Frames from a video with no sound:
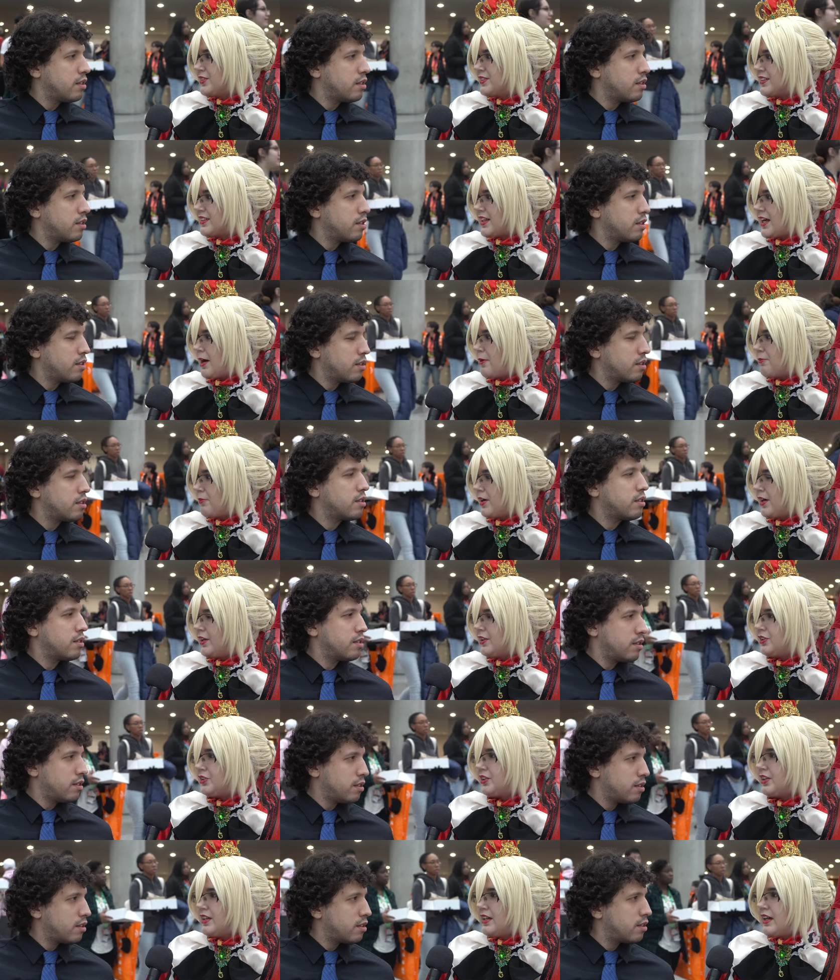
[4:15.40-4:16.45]
Speaker 1: use it that
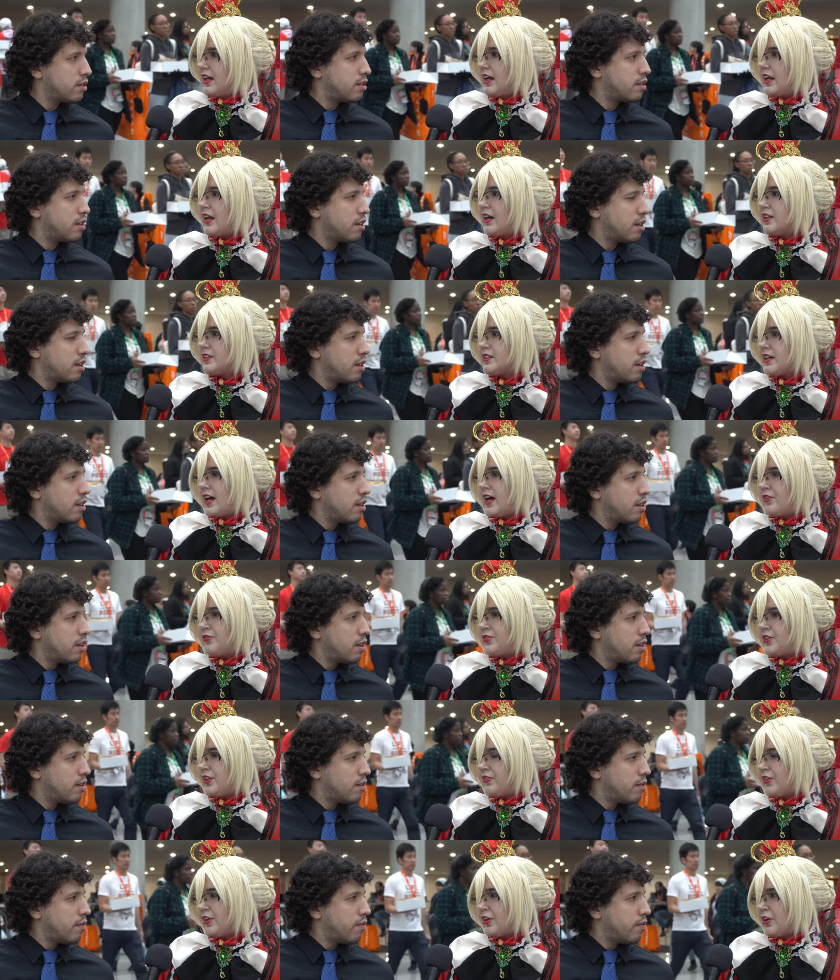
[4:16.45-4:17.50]
much. And I also have
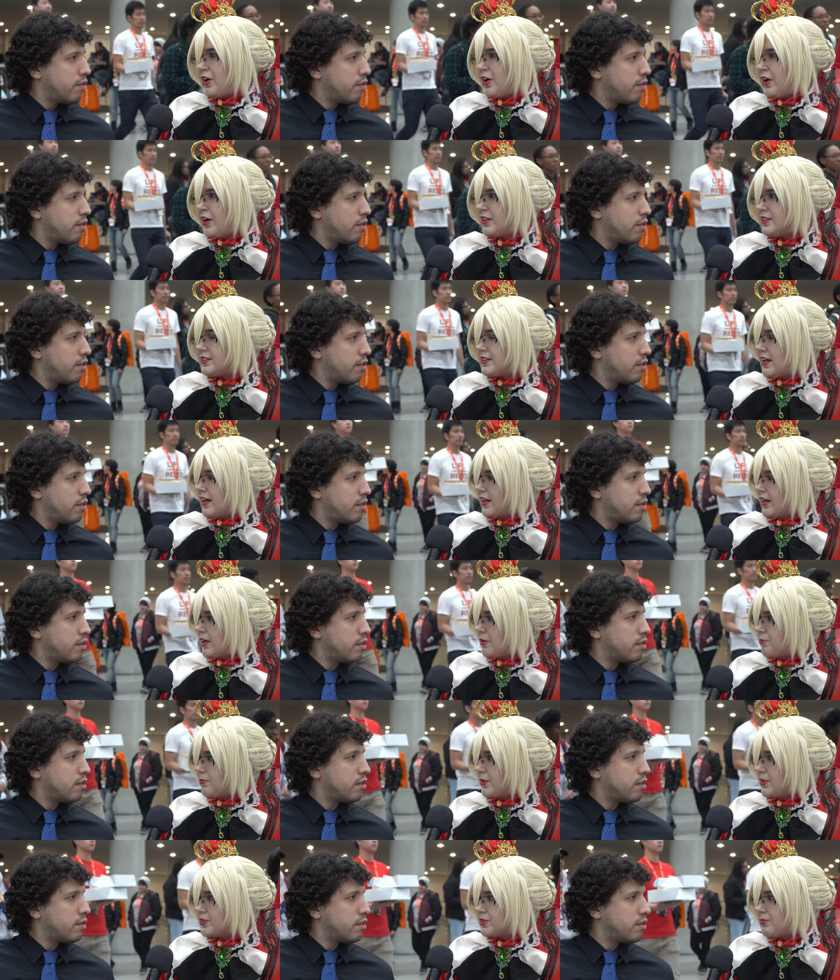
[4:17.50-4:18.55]
DeviantArt, so I
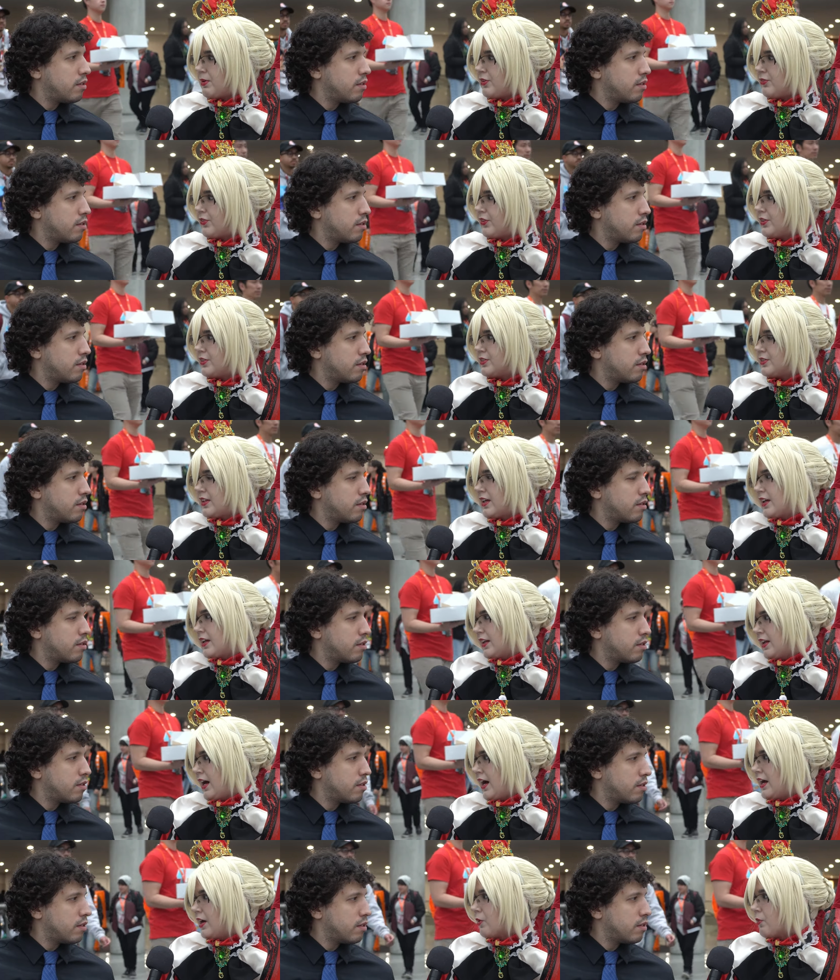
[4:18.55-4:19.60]
can post my photos like
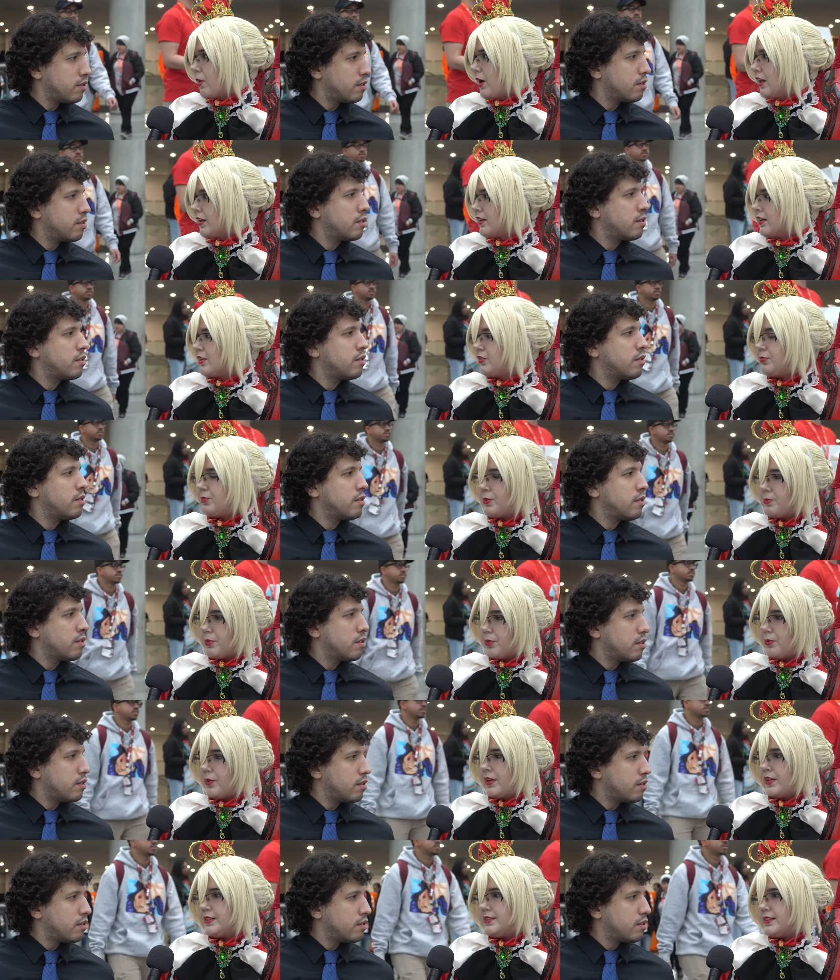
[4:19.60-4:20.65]
in higher quality if people
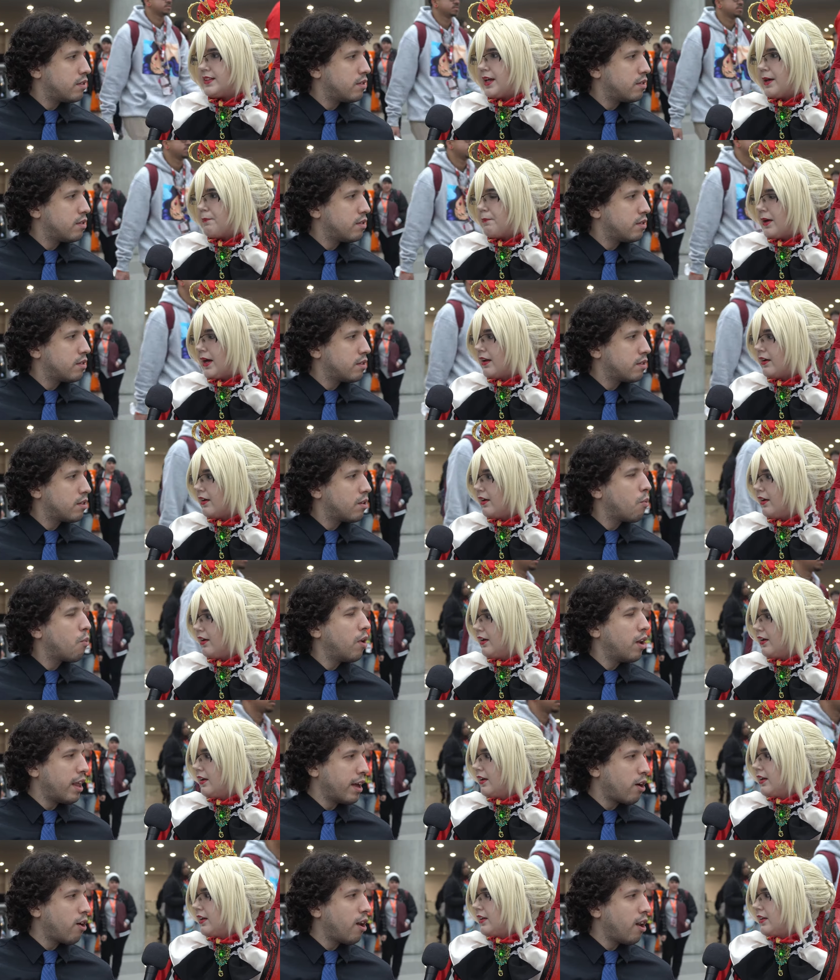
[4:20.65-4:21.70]
want to see it better.
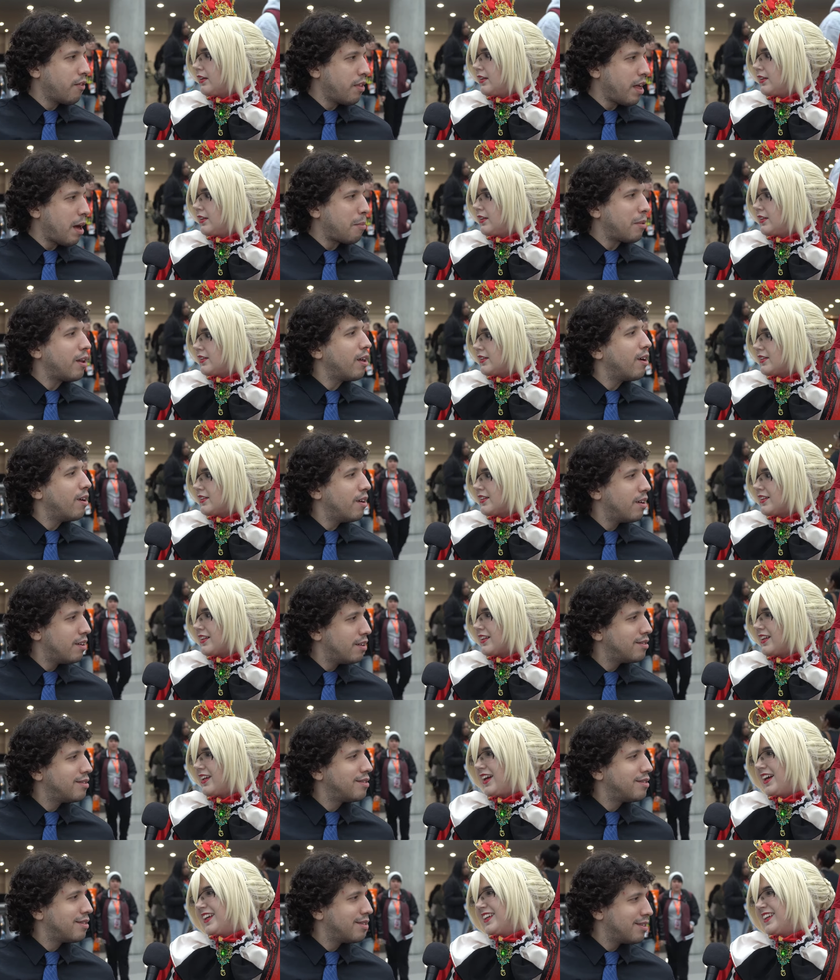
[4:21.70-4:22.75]
Speaker 2: We'll link all of that below.
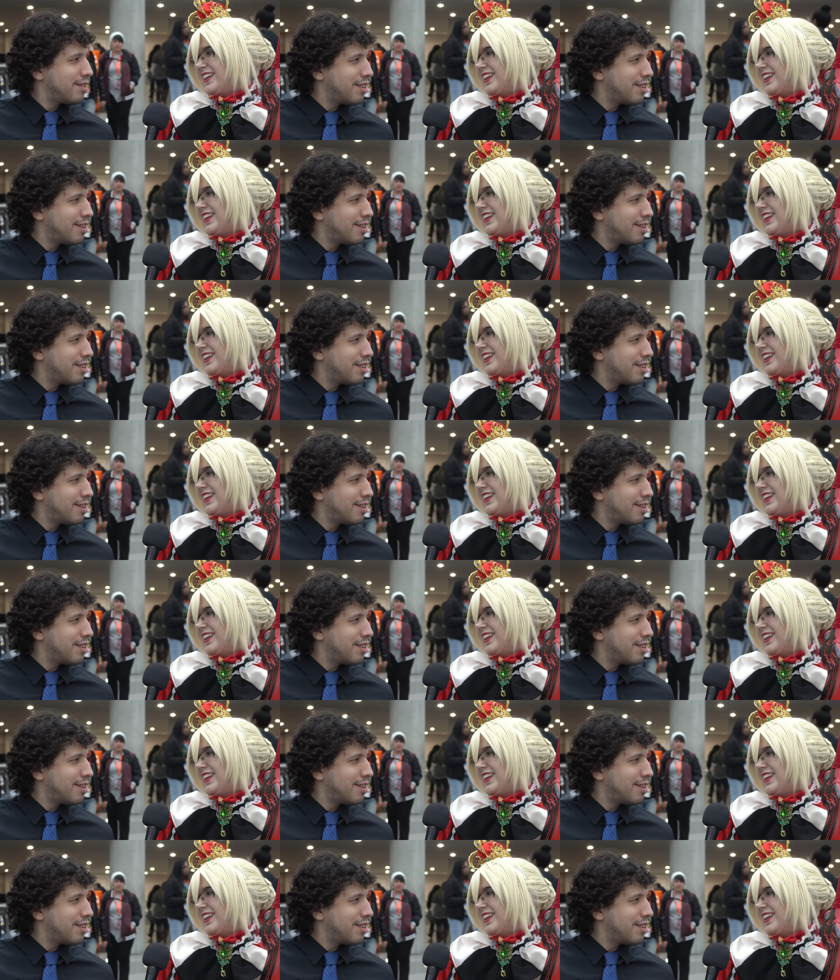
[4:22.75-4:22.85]
Speaker 1: Yeah,